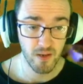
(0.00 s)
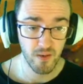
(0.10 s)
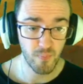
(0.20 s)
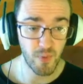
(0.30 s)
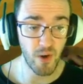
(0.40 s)

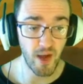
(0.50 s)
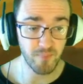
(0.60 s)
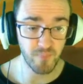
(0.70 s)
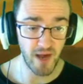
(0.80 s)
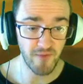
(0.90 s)
Bro, I,
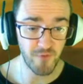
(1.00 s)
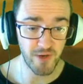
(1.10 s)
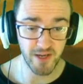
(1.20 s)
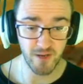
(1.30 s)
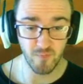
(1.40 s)
I
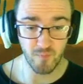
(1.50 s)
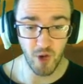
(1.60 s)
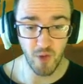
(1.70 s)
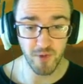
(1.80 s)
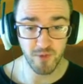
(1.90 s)
frickin'
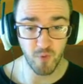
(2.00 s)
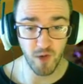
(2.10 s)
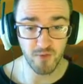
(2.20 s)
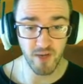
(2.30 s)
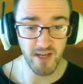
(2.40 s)
almost
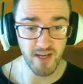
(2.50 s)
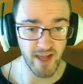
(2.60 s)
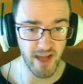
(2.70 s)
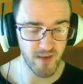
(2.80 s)
walked right into that. And